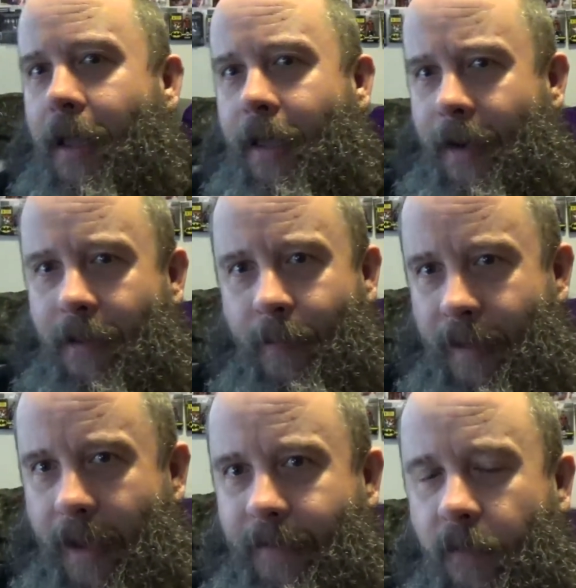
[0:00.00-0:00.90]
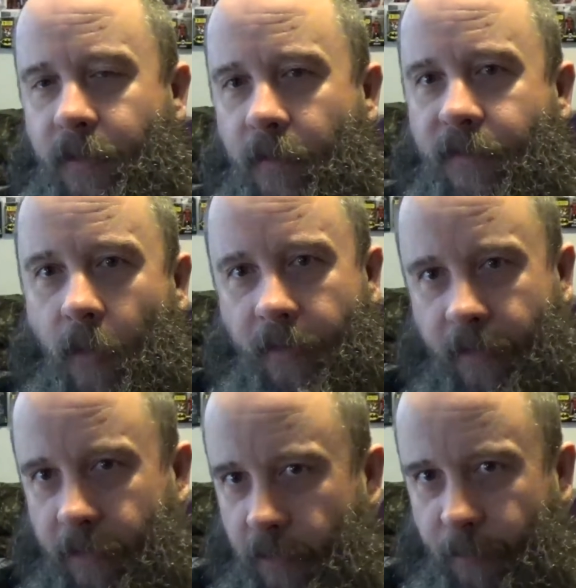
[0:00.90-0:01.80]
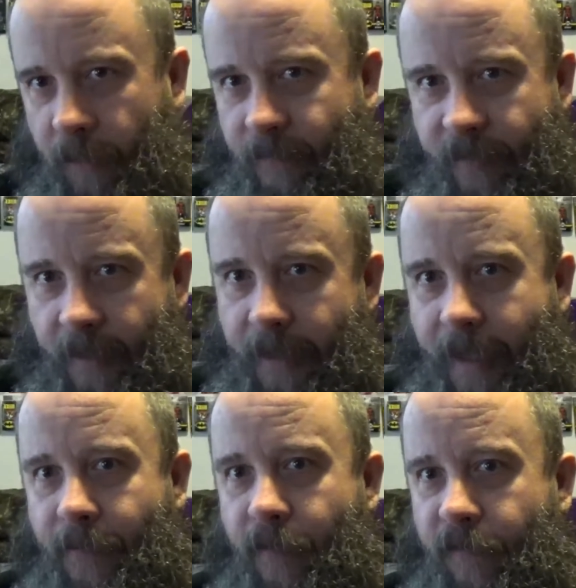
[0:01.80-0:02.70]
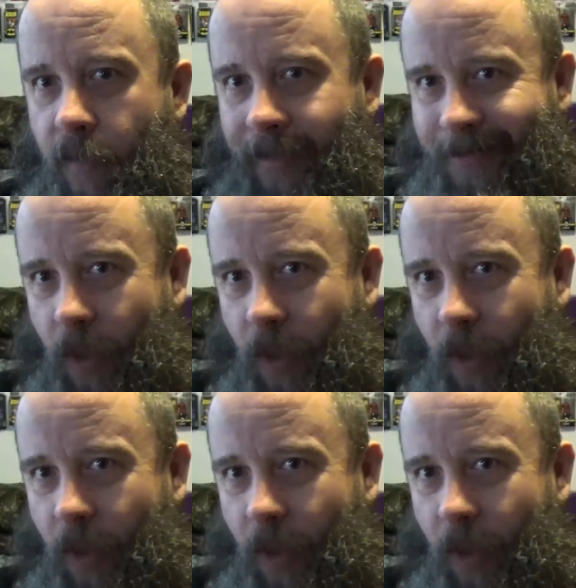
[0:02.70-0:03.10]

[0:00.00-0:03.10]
And I'll admit, I do use Gorilla Glue to put everything together so it